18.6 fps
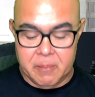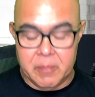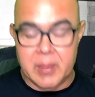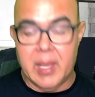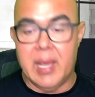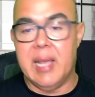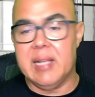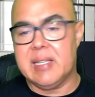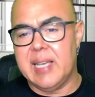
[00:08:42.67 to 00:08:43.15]

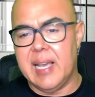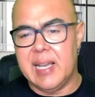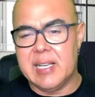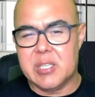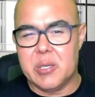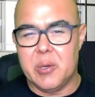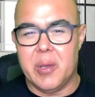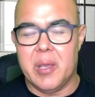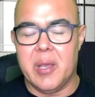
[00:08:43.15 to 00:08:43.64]
It takes
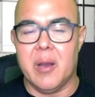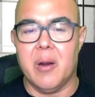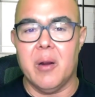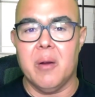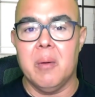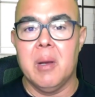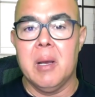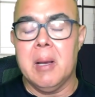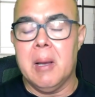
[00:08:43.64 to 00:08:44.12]
you
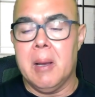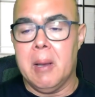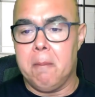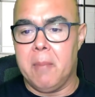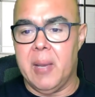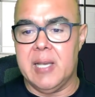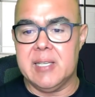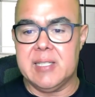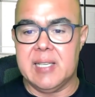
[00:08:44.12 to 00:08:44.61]
here.
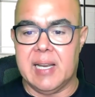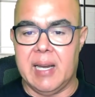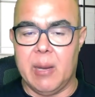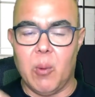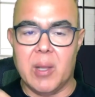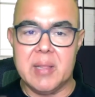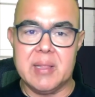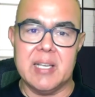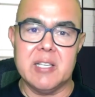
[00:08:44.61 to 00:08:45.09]
Basically
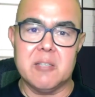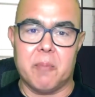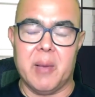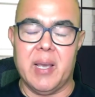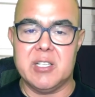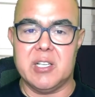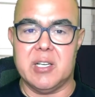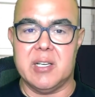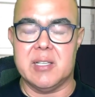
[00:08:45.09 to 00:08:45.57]
what this
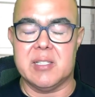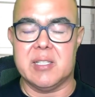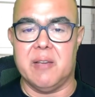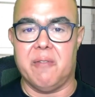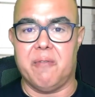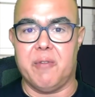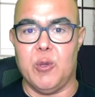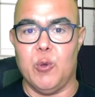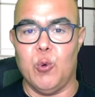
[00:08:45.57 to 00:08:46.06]
page is,
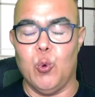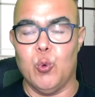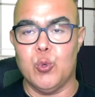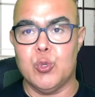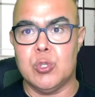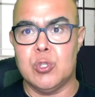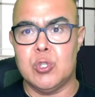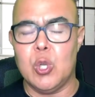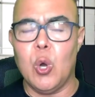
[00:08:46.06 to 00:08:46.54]
if you
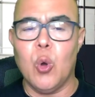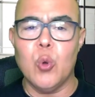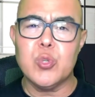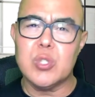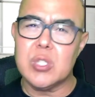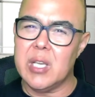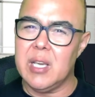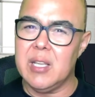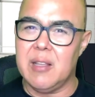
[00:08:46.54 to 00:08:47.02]
don't
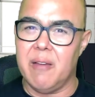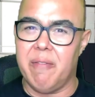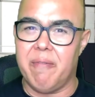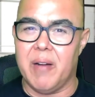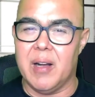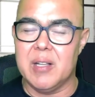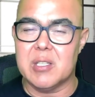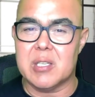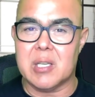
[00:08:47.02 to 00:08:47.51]
see the
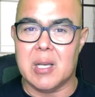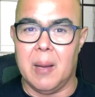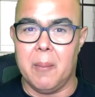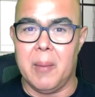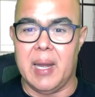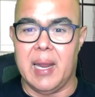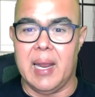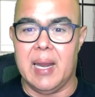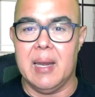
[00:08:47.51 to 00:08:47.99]
funds
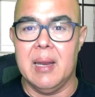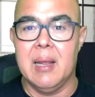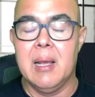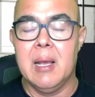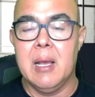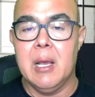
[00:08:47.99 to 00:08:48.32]
coming in,